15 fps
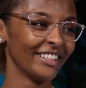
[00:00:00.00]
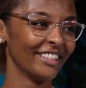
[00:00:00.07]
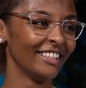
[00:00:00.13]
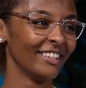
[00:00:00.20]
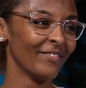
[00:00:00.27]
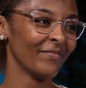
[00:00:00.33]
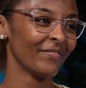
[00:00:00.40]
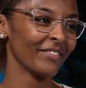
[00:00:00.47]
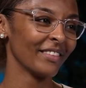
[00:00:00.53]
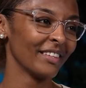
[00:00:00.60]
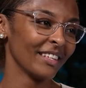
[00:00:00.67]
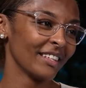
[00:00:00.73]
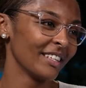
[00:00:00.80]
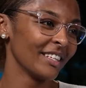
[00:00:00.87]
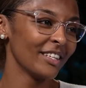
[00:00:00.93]
but
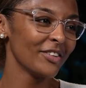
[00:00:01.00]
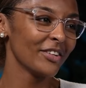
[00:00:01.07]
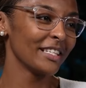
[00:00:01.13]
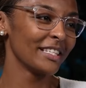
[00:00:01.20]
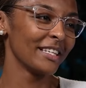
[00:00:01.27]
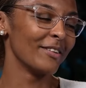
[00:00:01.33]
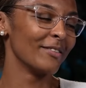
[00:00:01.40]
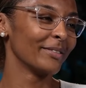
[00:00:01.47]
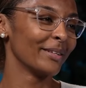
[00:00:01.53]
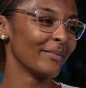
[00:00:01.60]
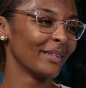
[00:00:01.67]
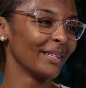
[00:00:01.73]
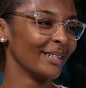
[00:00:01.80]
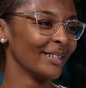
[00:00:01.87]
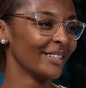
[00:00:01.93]
you can tell if
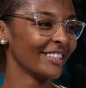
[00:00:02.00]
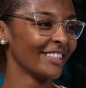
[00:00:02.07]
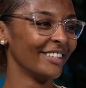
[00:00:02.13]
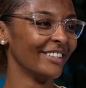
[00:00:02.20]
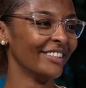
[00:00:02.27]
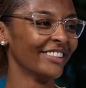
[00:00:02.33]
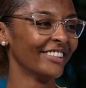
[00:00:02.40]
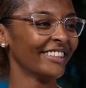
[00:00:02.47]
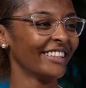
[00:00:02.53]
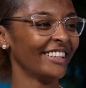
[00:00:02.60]
something looks new.